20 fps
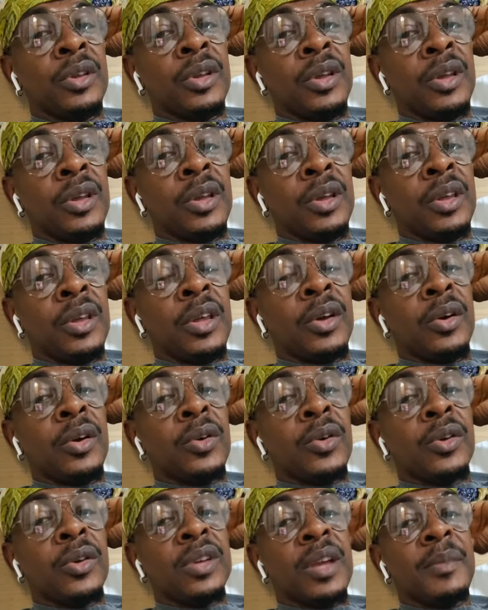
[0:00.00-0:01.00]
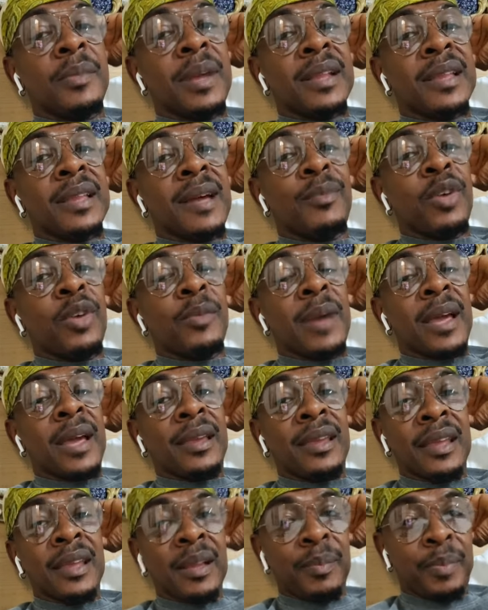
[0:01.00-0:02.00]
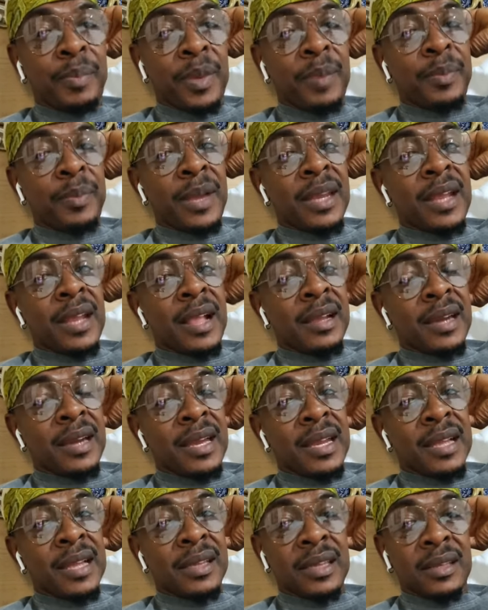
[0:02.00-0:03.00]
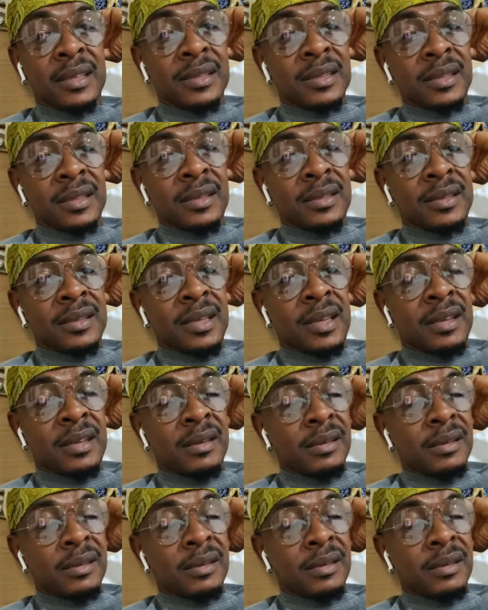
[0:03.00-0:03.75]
And go run them at a boy heal people and all kind of things. See him?